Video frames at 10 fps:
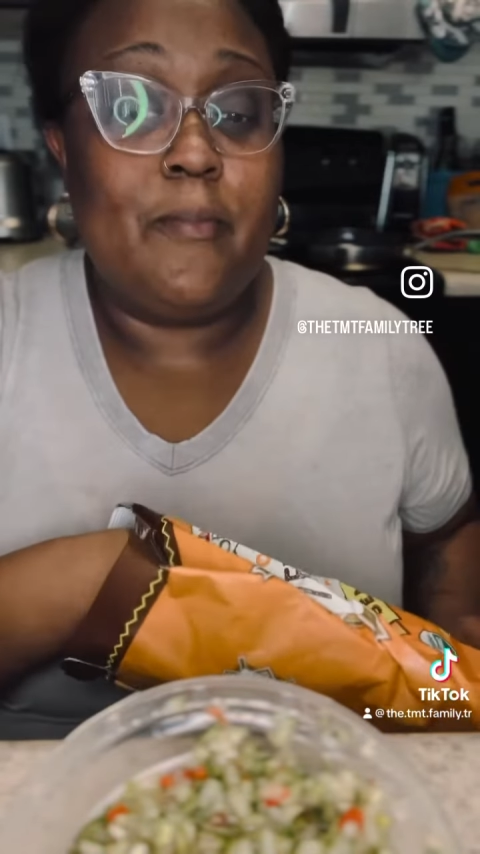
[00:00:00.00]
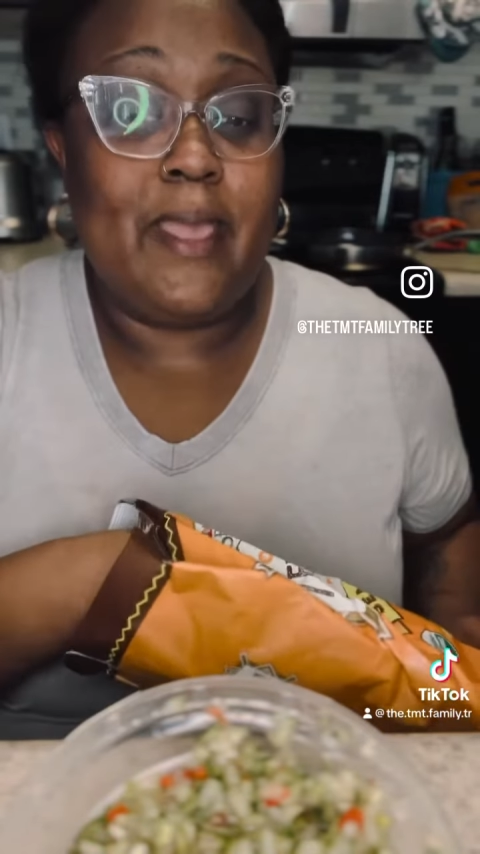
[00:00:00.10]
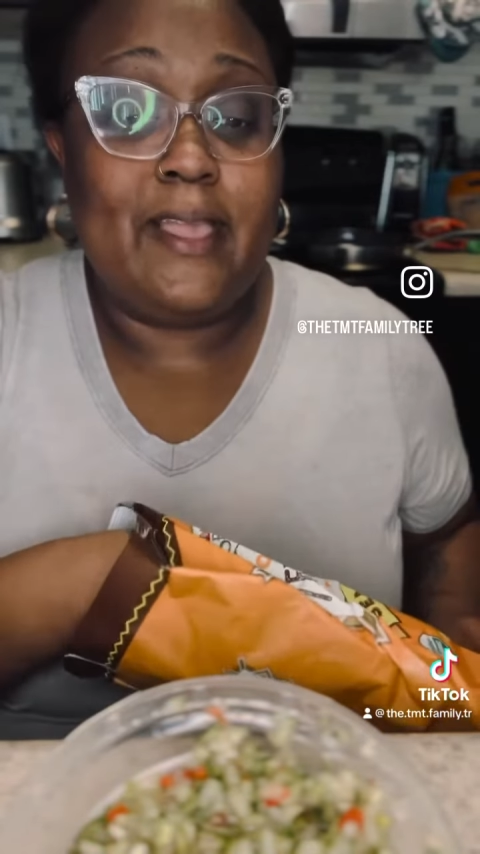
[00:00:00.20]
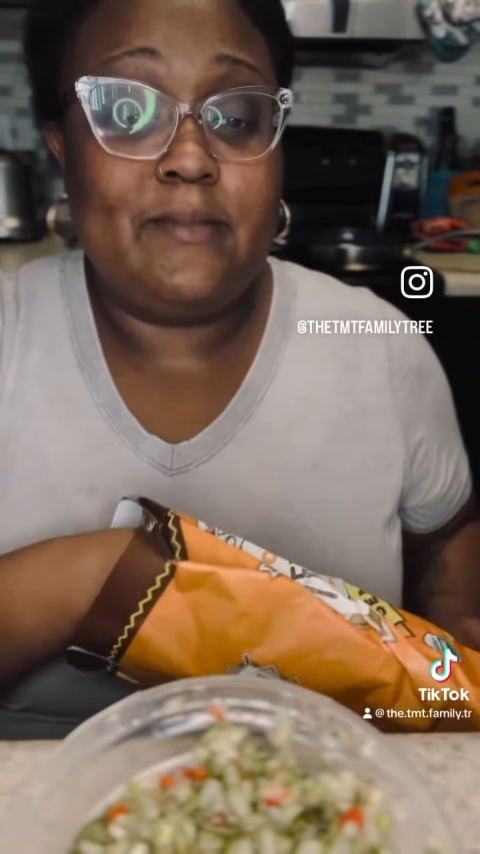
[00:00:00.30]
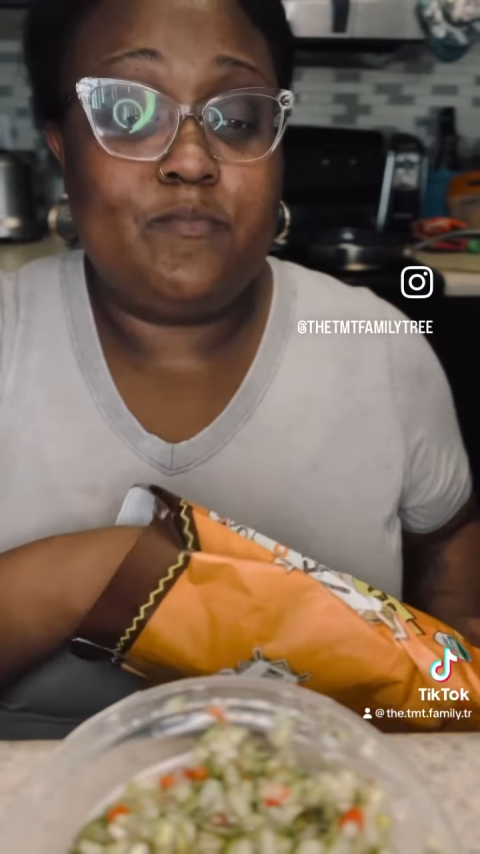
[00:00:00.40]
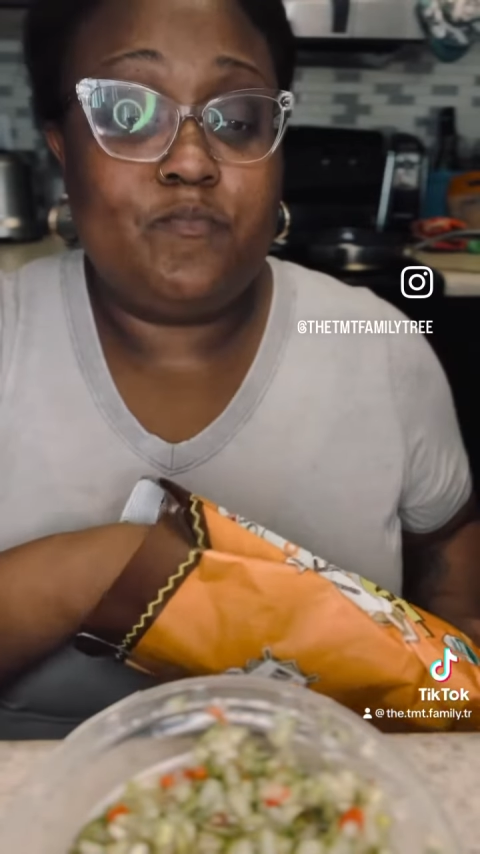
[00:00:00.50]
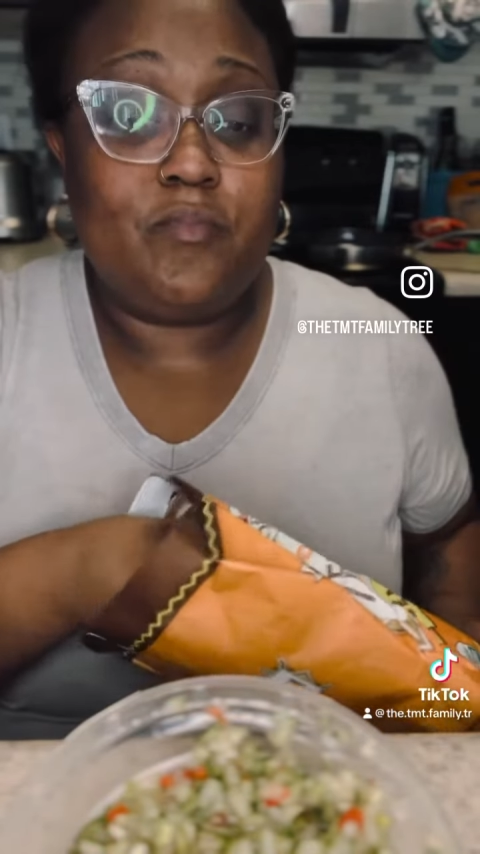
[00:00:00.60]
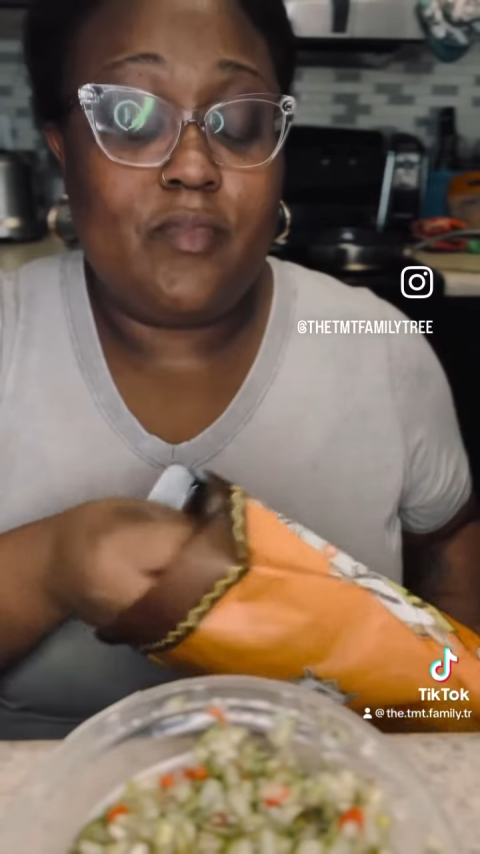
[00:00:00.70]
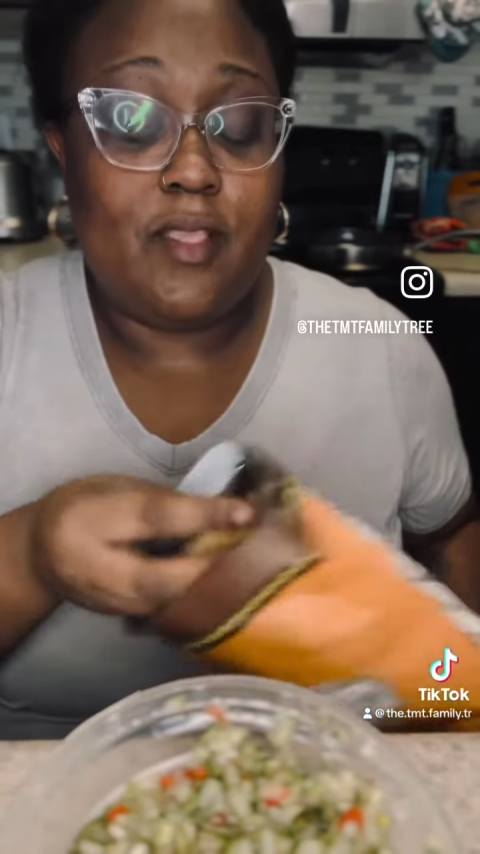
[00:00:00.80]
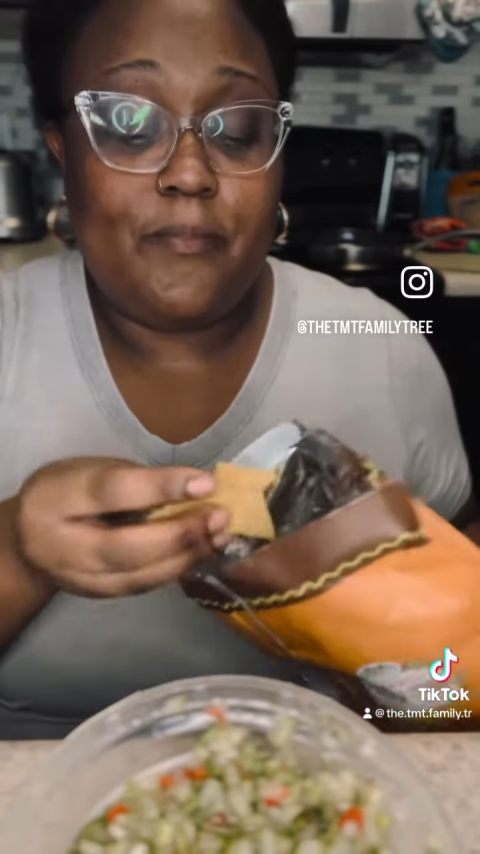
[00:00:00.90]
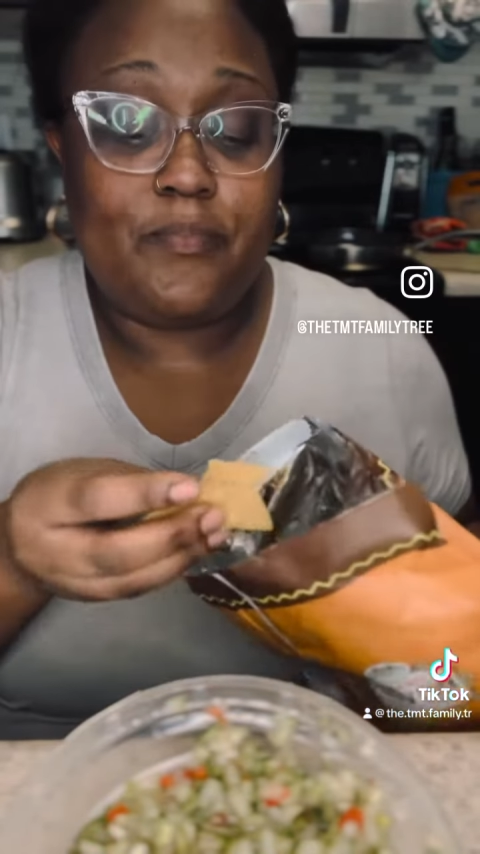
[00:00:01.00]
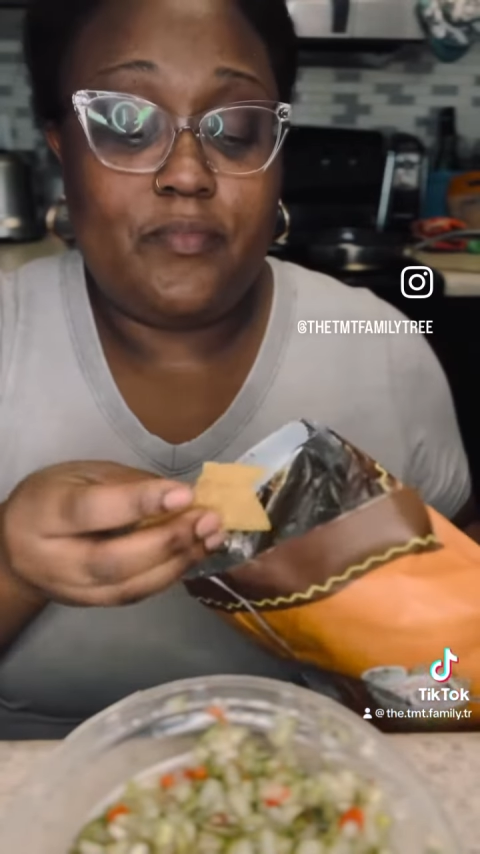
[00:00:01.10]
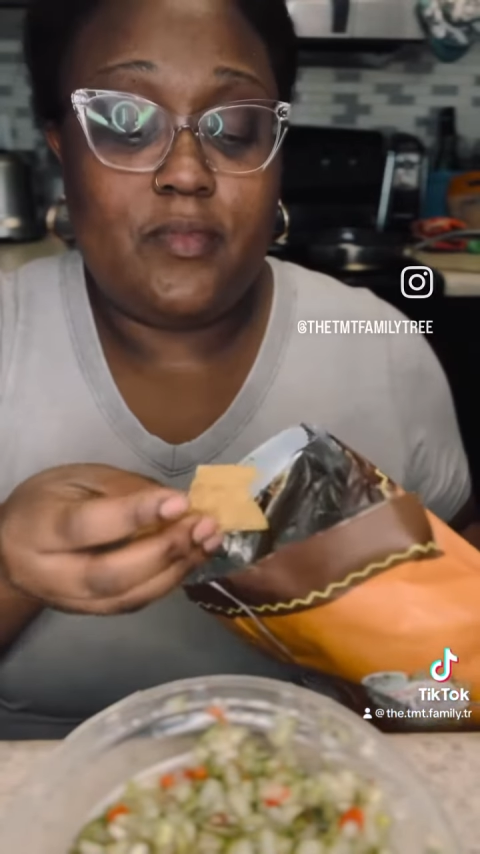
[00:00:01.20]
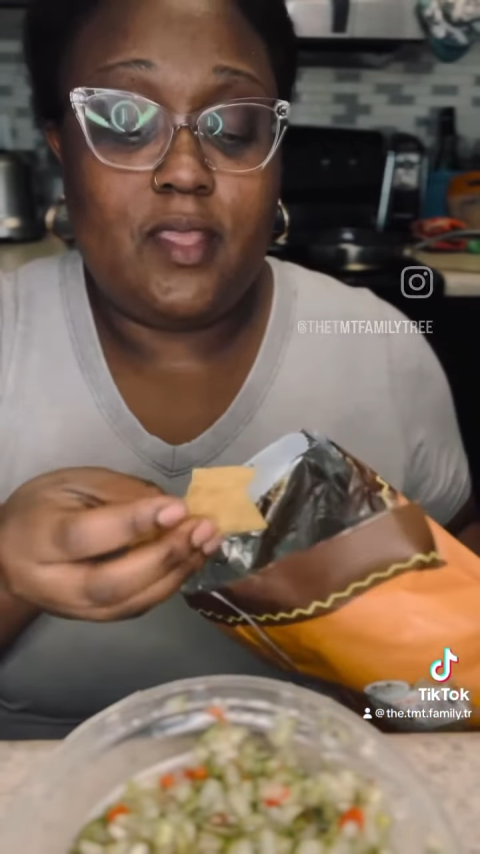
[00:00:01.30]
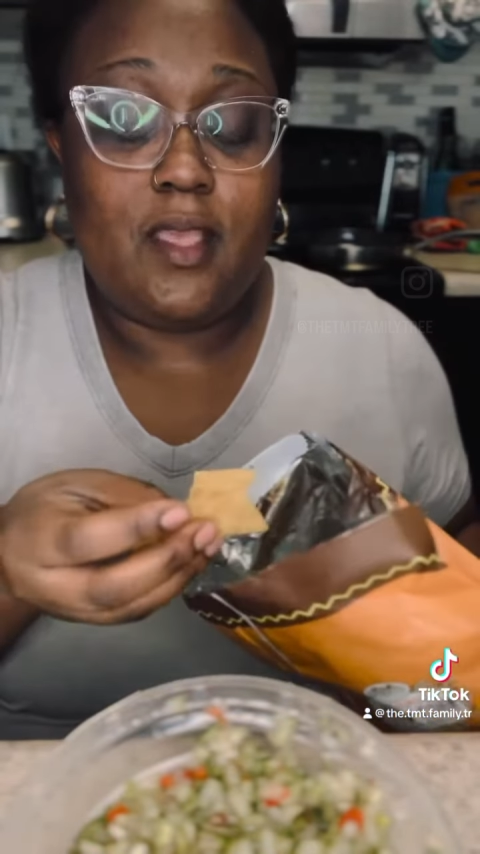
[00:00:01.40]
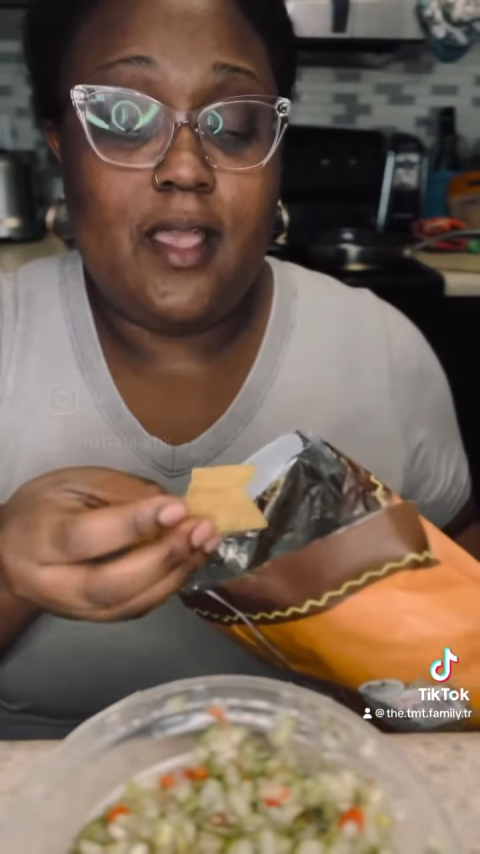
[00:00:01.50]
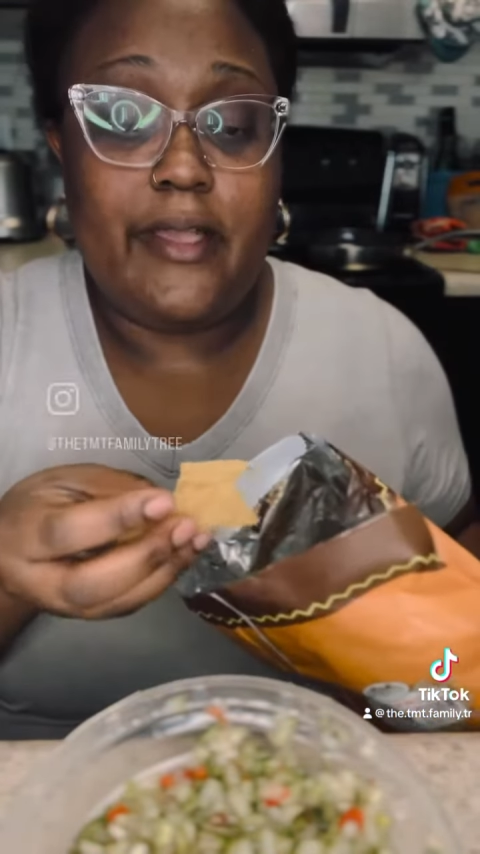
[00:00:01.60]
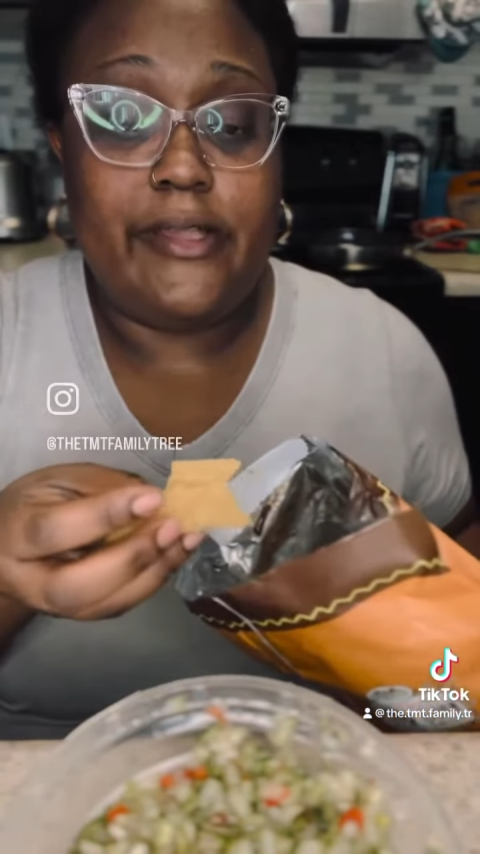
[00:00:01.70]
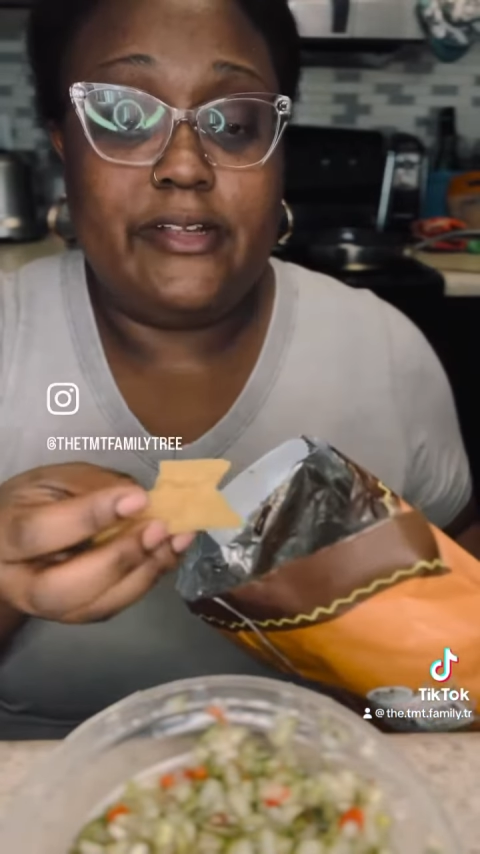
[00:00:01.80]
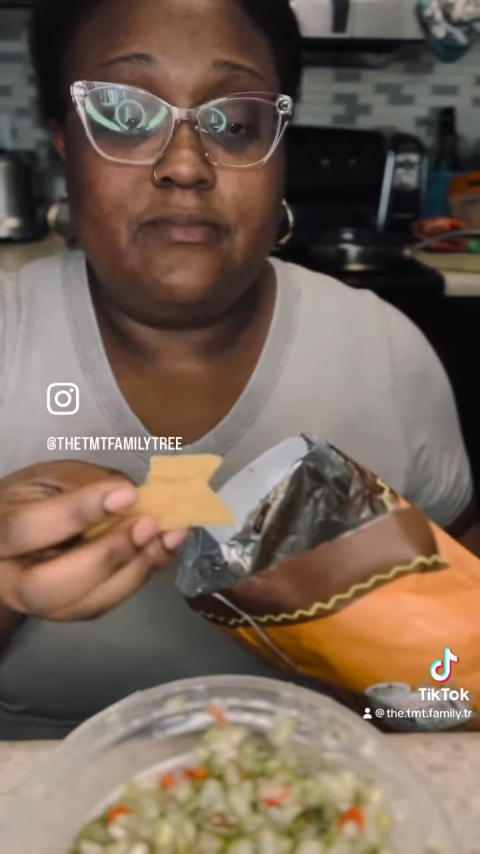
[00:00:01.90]
back.
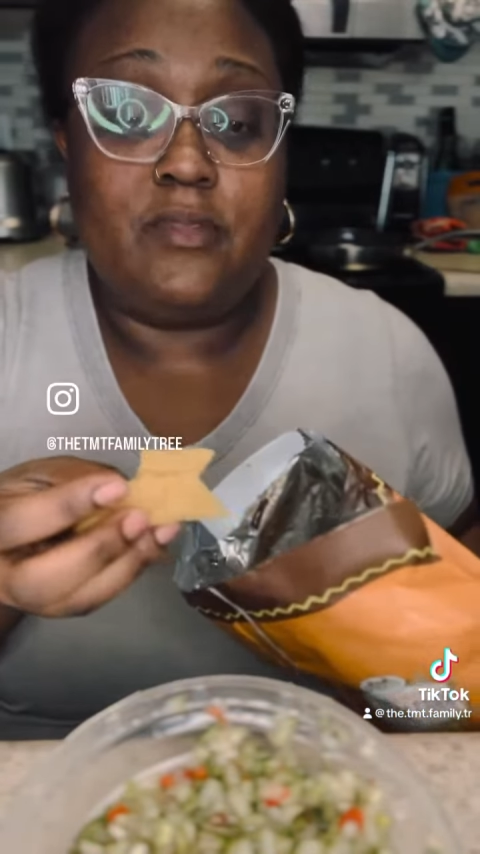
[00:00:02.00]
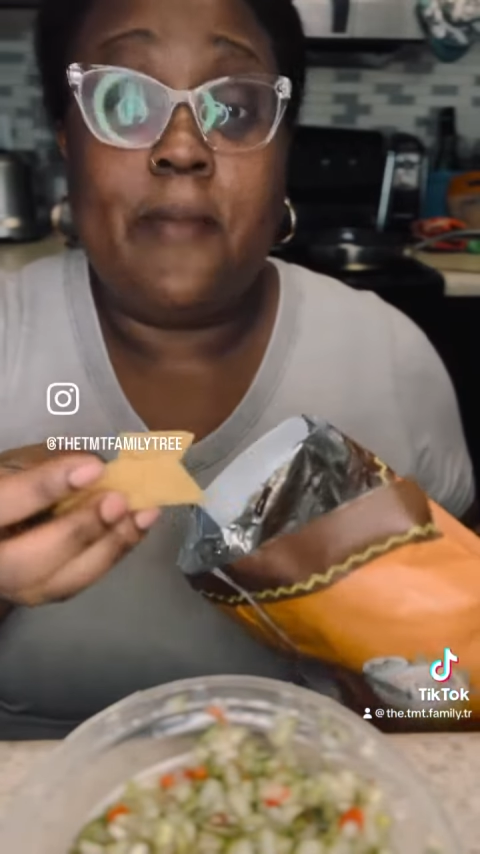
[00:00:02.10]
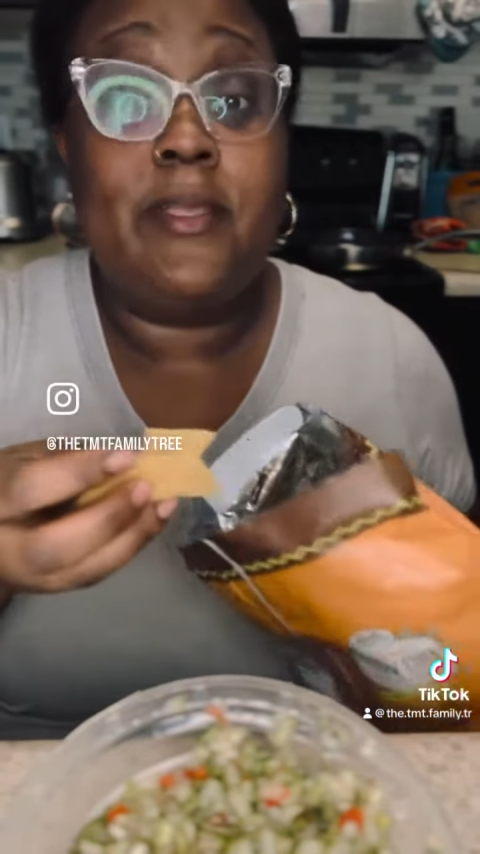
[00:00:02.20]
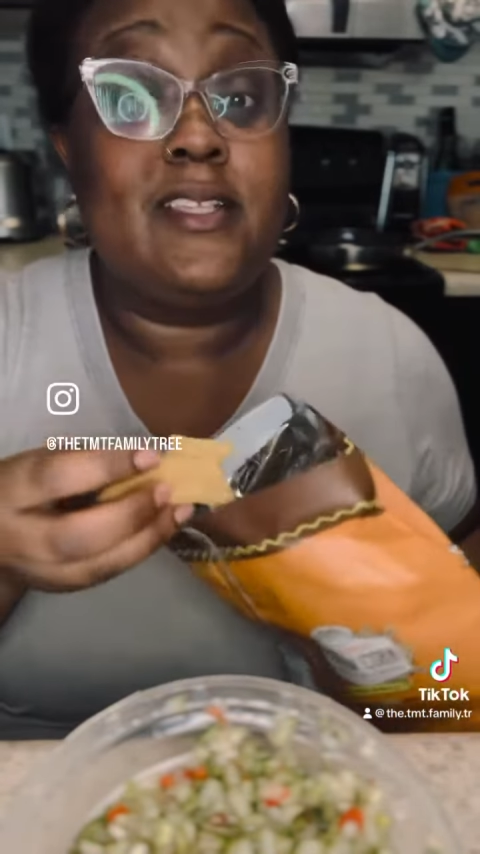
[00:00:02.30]
Um, not because